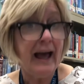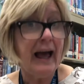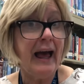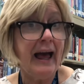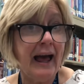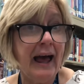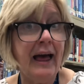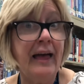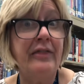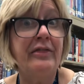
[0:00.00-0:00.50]

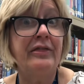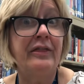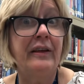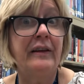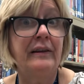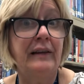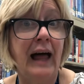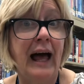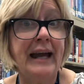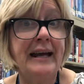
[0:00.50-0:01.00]
"And the
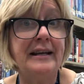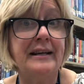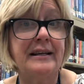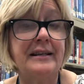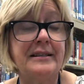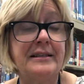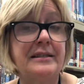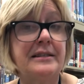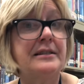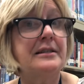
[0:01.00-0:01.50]

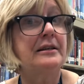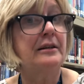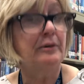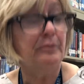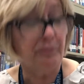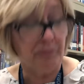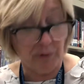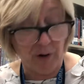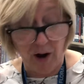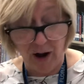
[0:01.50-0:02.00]
lightest,"
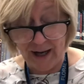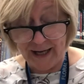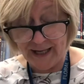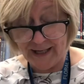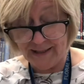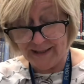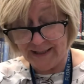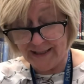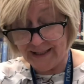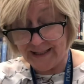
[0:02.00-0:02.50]

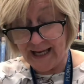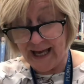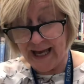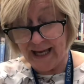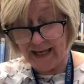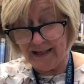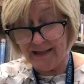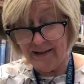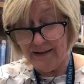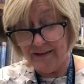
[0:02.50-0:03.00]
Brian
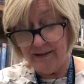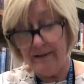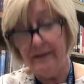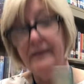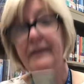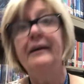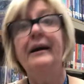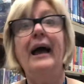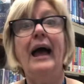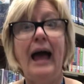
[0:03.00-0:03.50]
said.
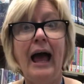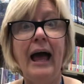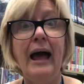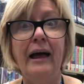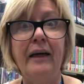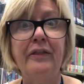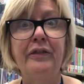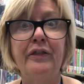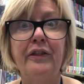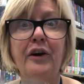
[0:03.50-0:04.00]

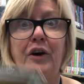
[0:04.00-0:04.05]
"And the